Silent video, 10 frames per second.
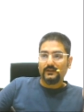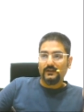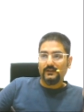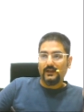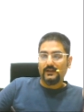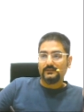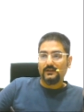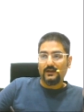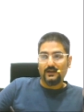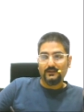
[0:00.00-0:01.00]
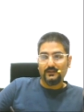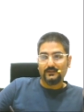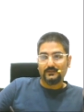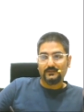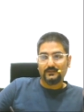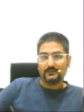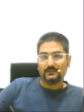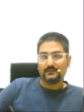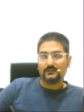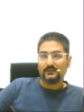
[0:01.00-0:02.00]
It has hard disk.
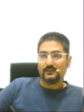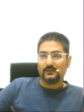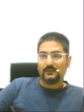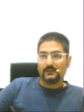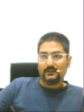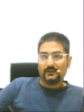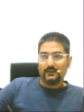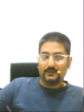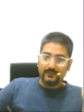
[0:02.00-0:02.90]
It